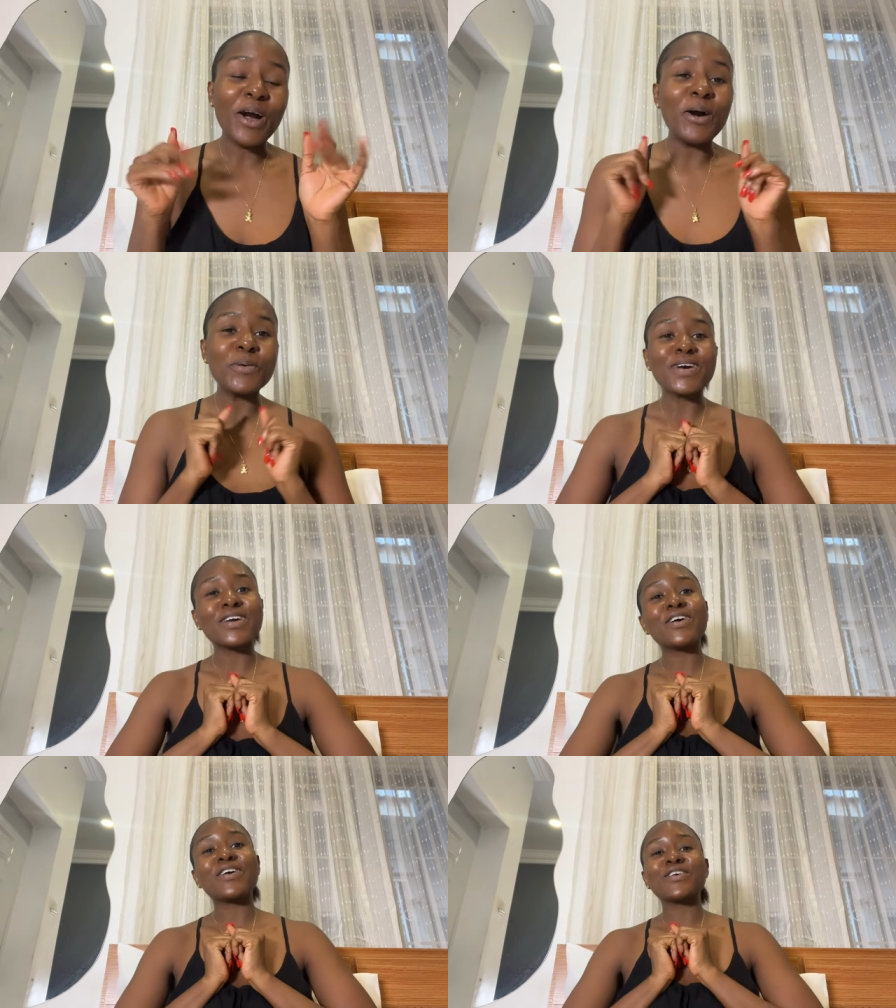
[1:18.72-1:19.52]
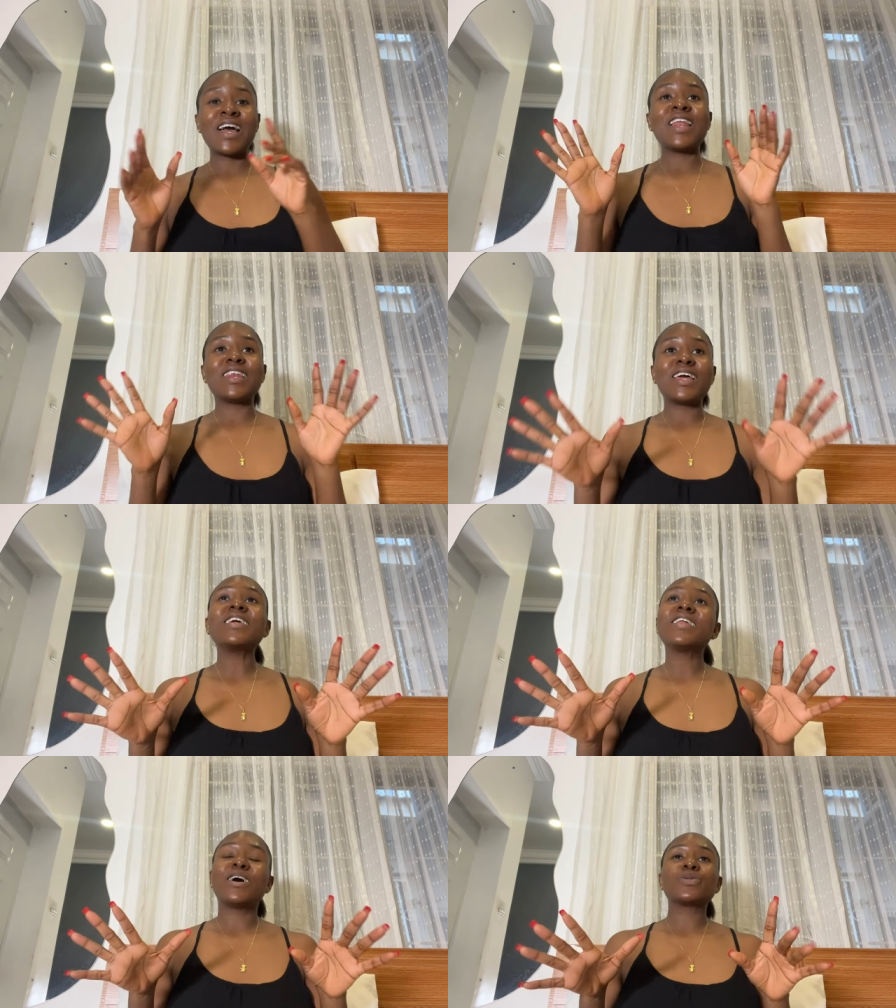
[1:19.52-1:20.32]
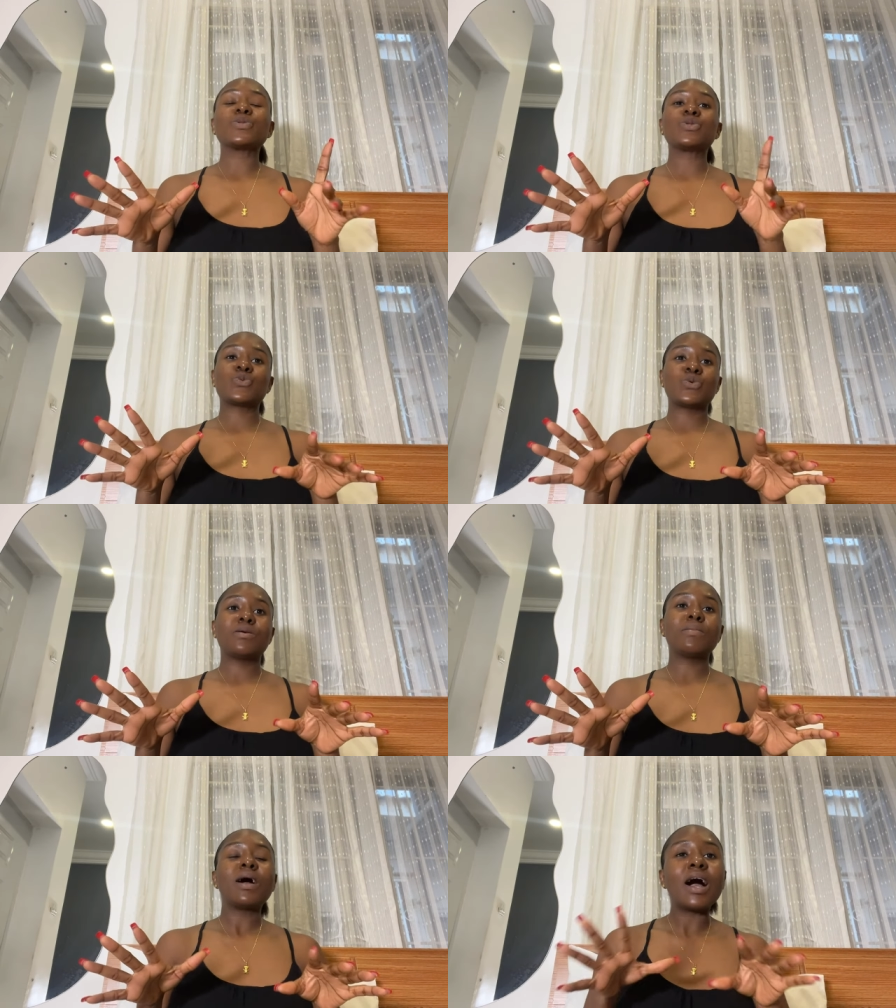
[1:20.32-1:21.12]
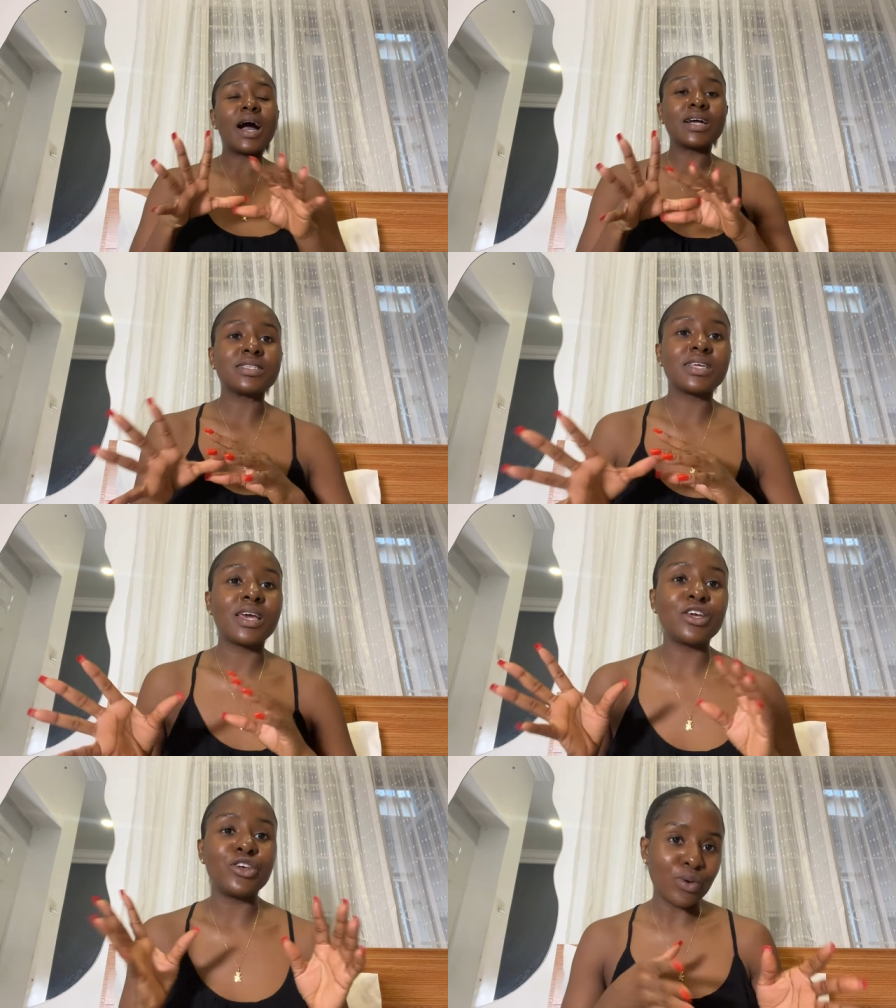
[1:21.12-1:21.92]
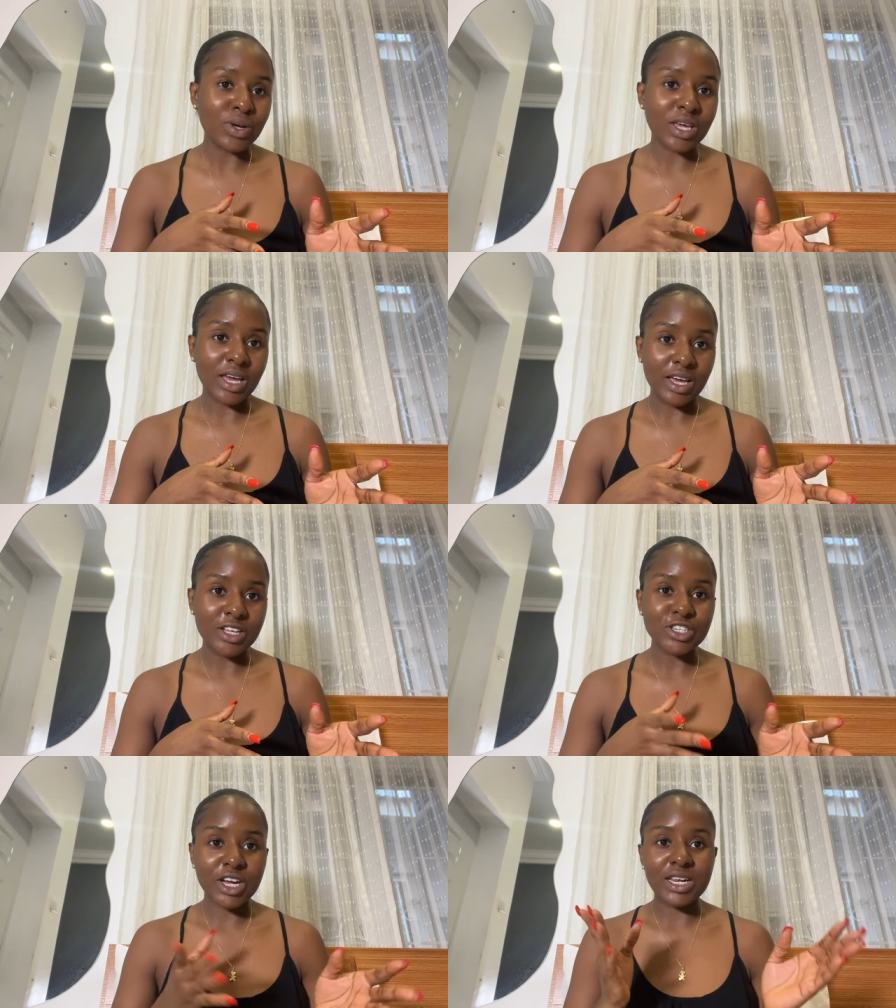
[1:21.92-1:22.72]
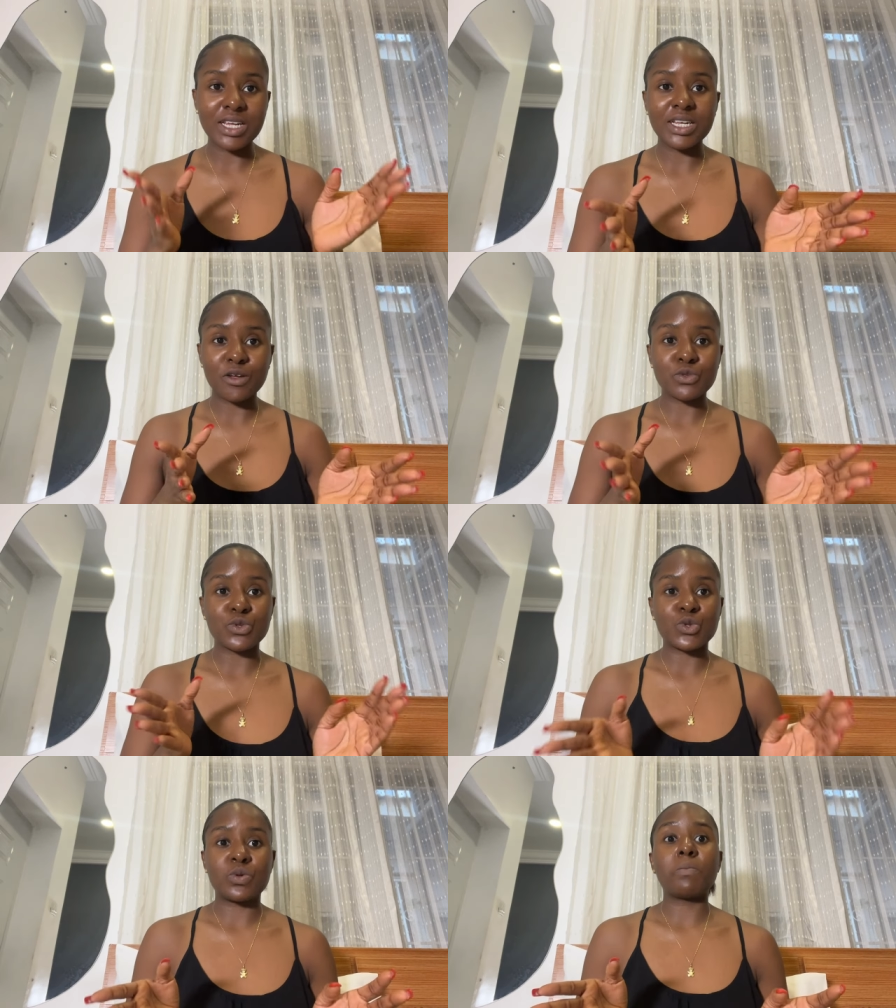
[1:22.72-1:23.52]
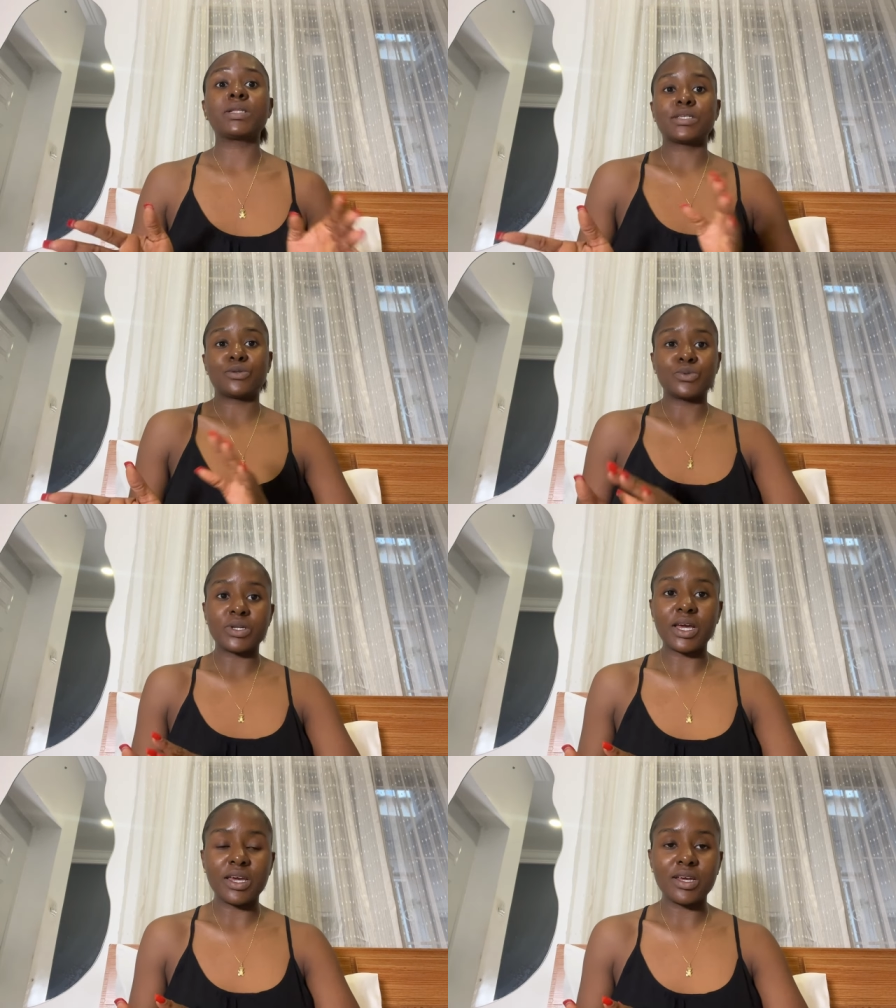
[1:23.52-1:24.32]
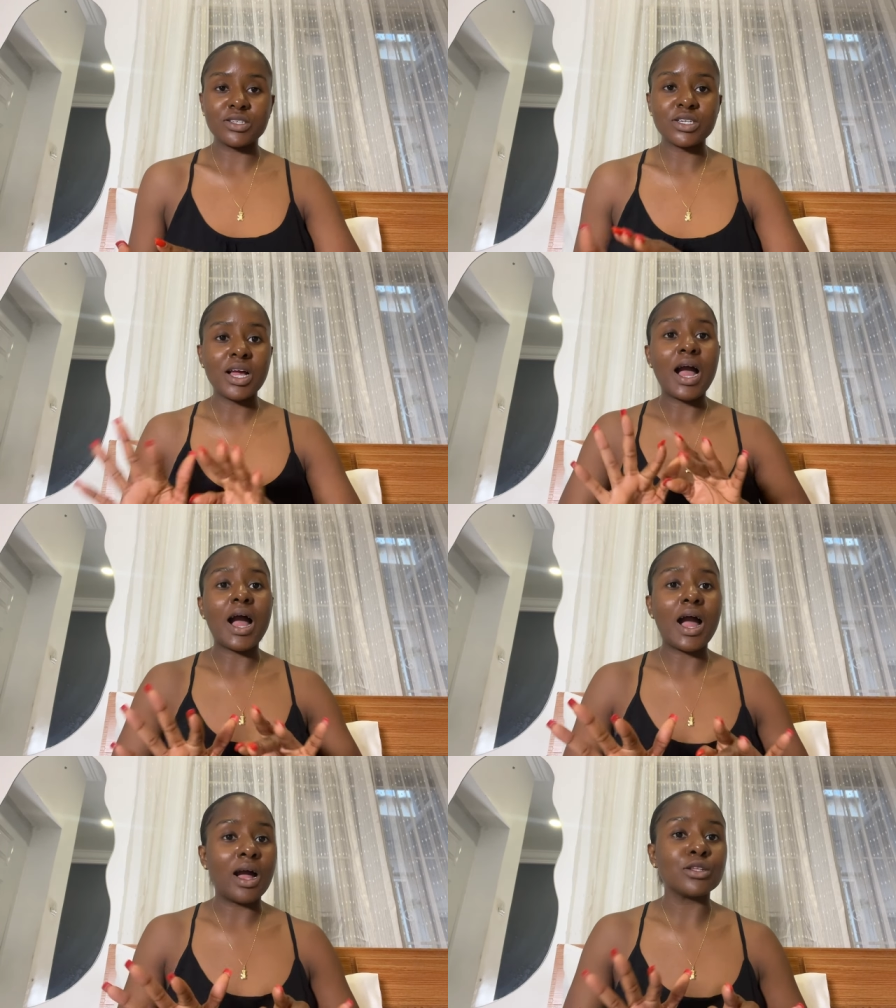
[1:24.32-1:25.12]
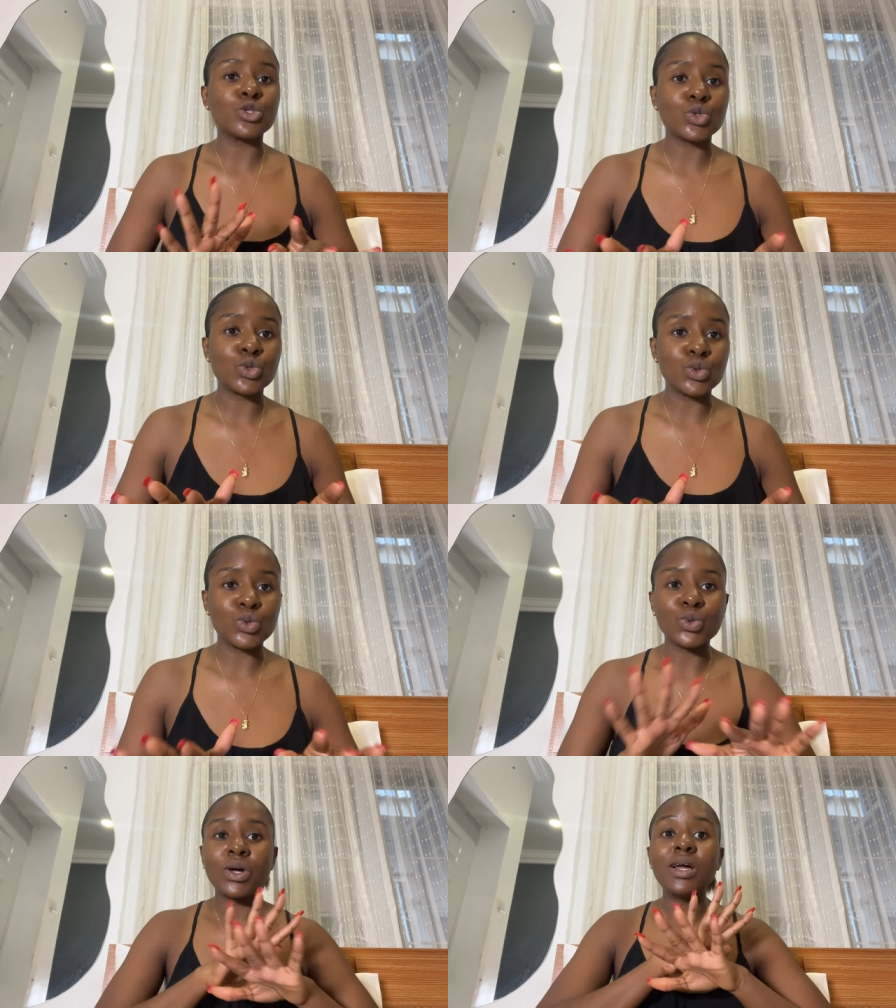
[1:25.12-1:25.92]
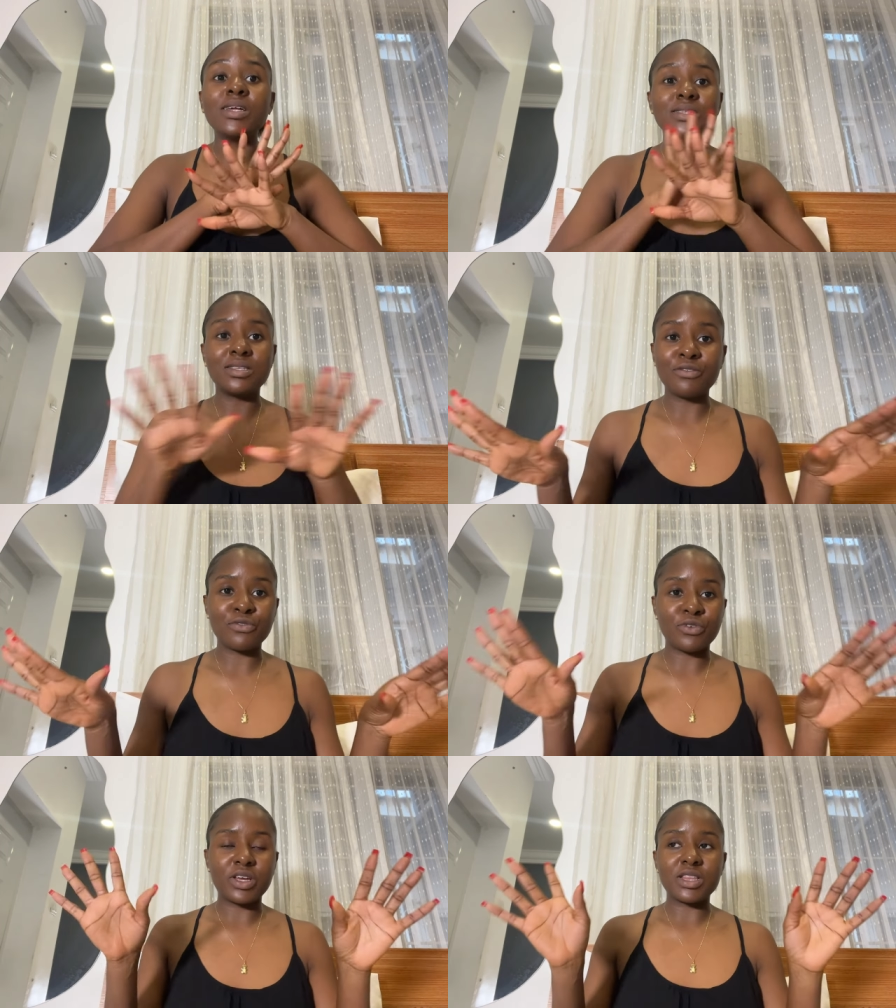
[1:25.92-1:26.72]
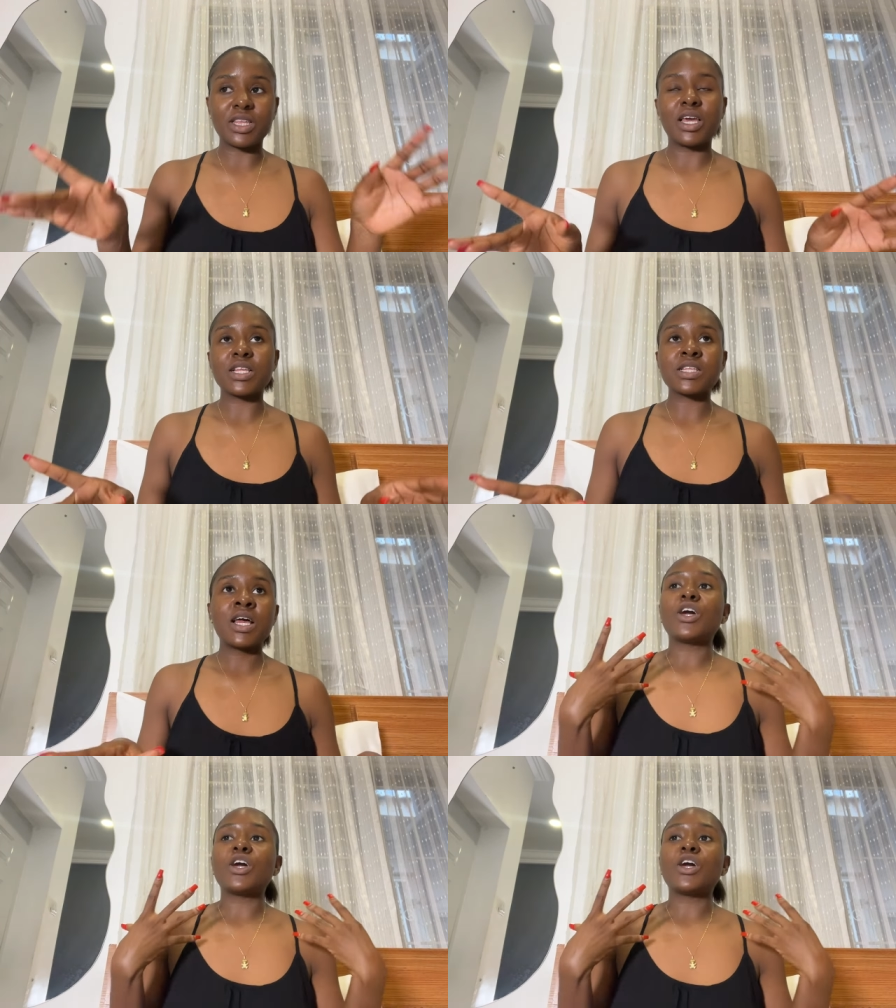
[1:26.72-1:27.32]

Oh my god. Learning how to swim at a young age and learning how to swim at an older age are two different things.